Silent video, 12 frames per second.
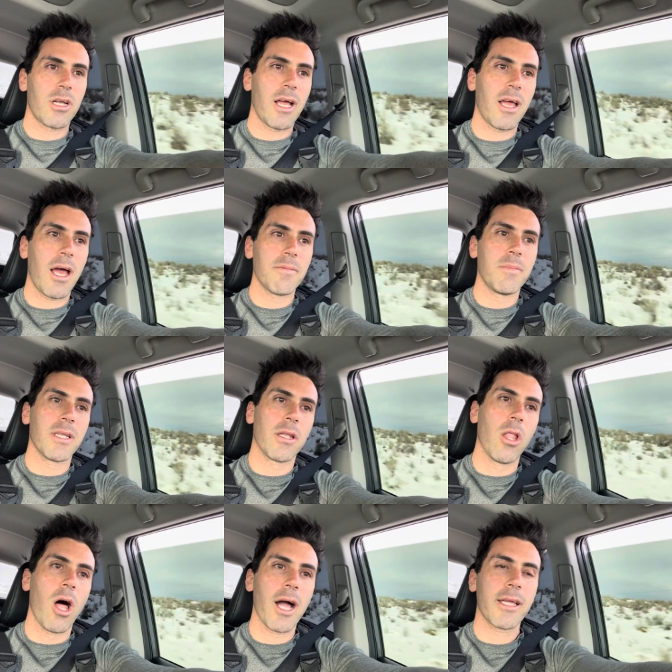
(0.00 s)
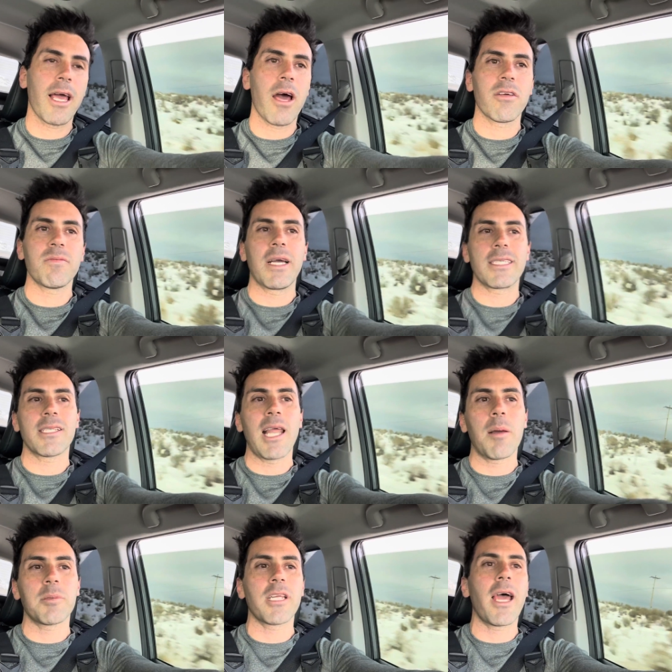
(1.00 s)
I, have been logged out of my
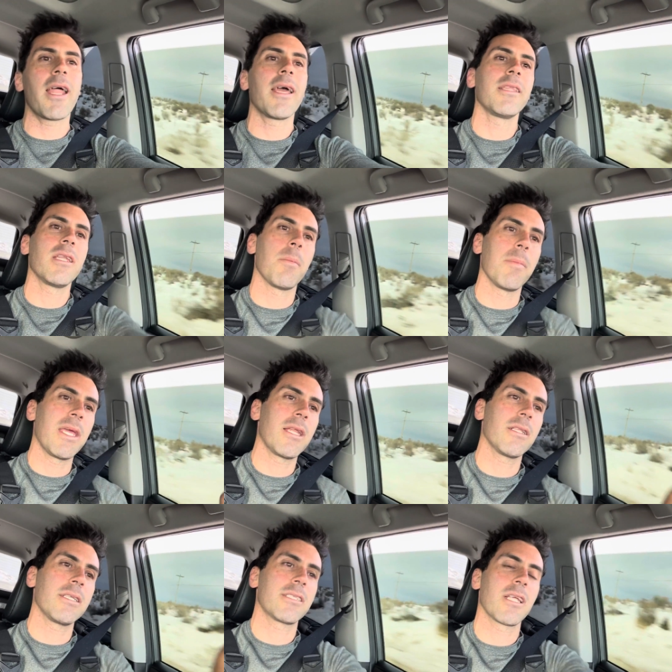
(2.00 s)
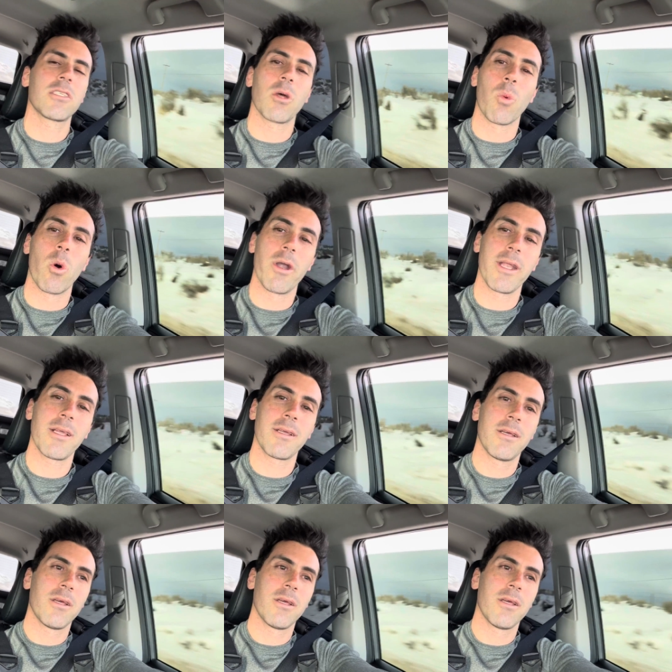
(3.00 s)
Snapchat and then immediately sent a warning